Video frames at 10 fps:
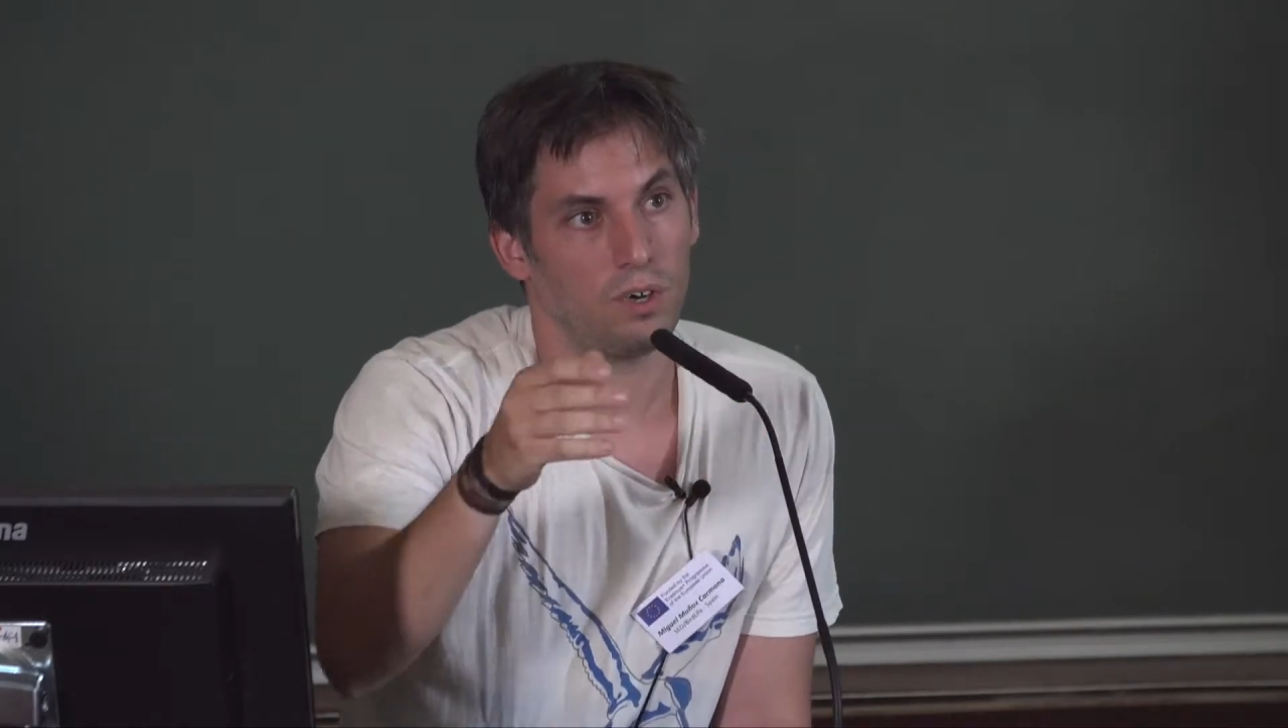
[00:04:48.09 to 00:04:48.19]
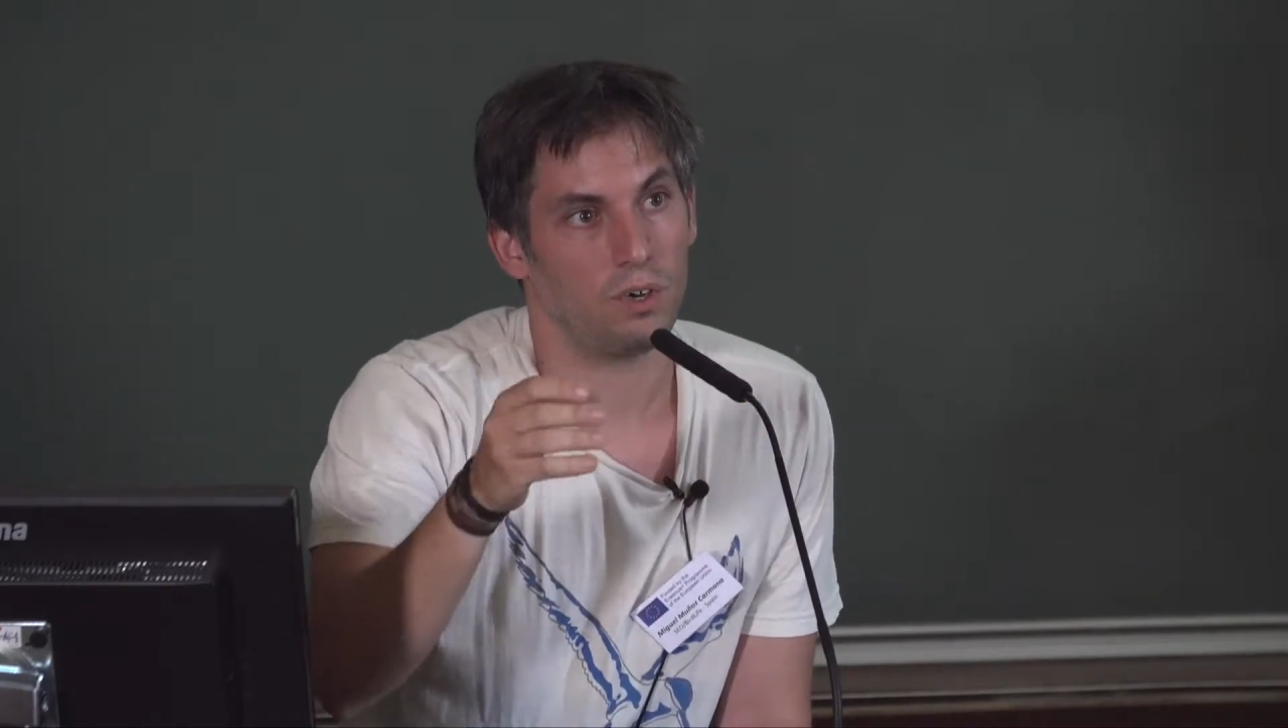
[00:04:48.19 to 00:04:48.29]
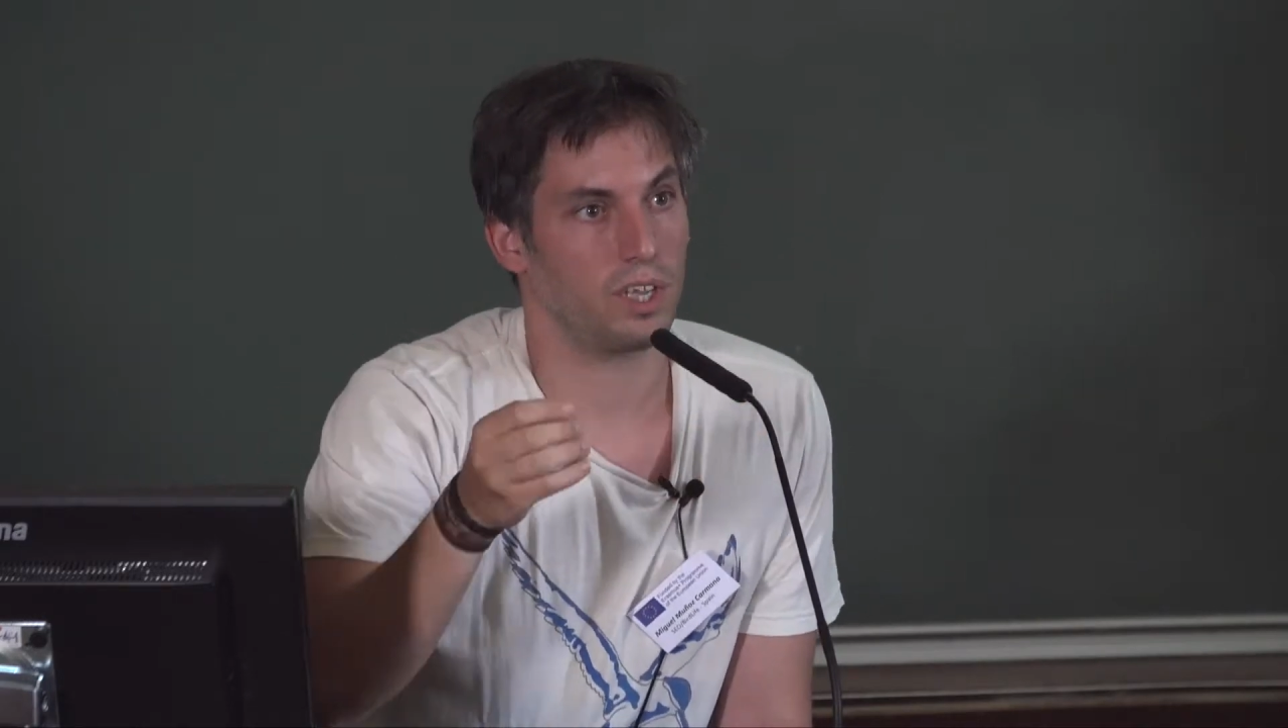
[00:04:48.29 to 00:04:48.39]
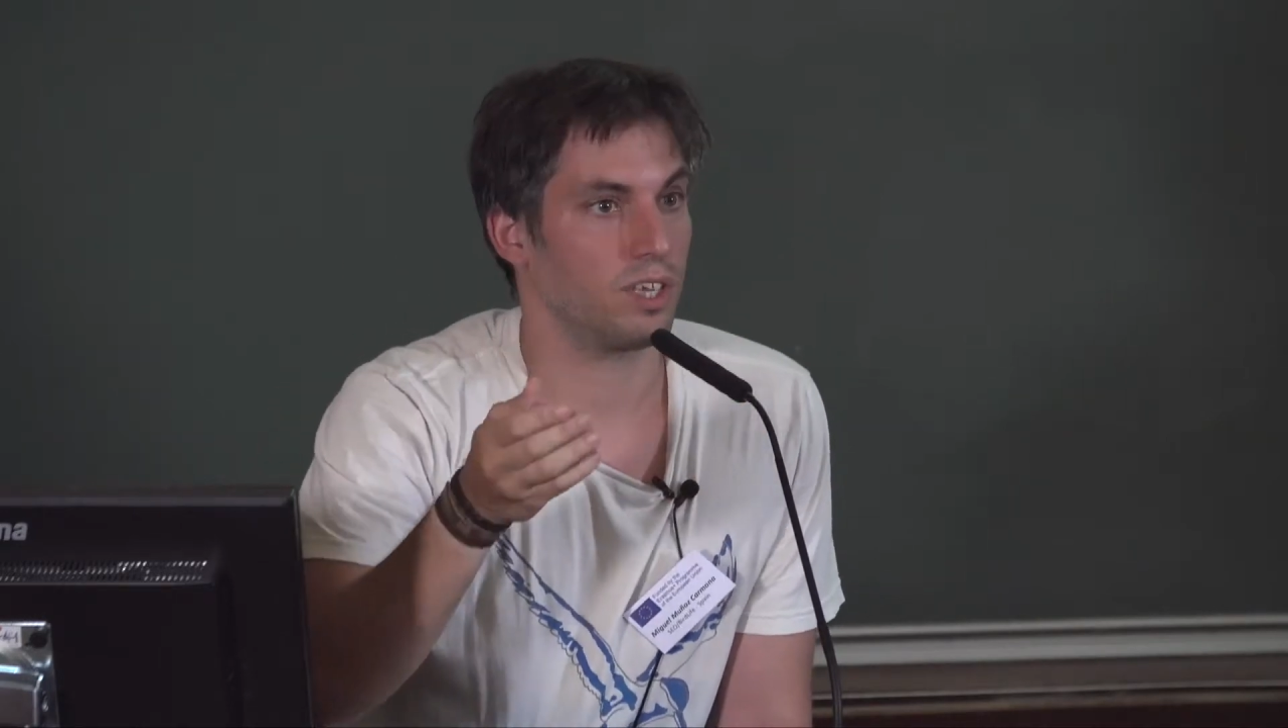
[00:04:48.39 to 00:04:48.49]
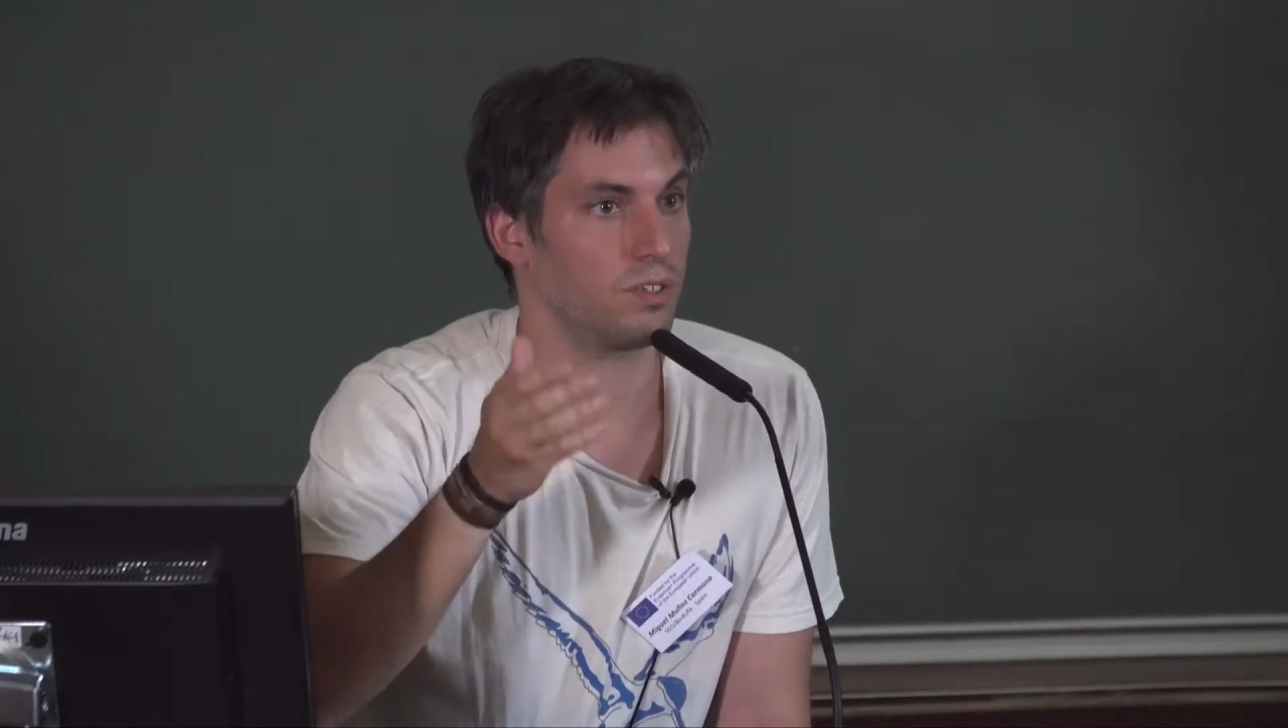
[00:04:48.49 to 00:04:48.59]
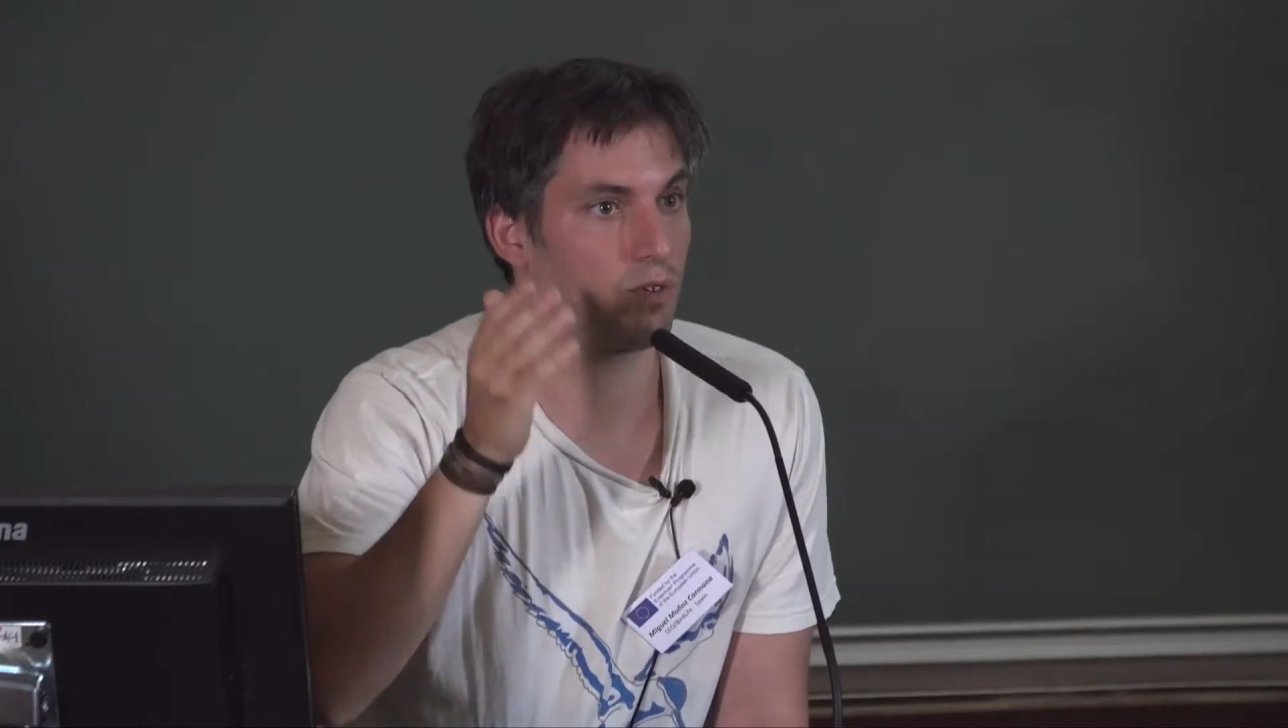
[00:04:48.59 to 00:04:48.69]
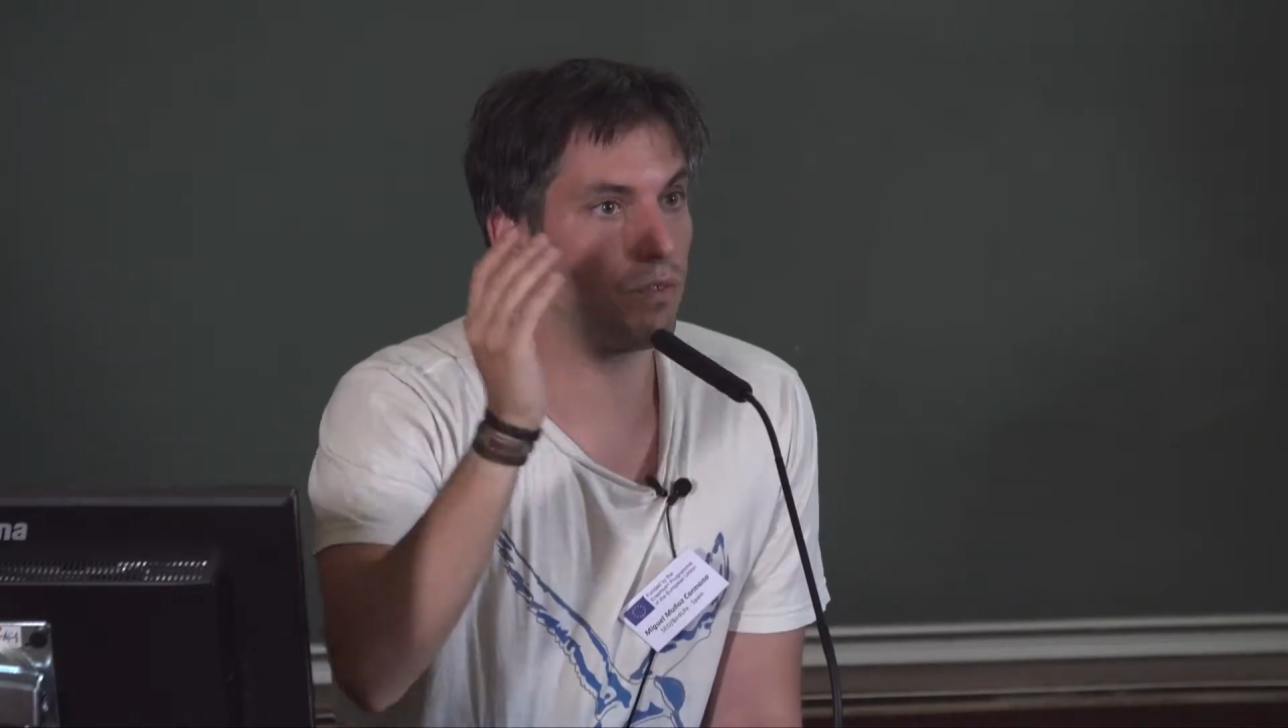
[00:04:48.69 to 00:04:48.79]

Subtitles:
or just to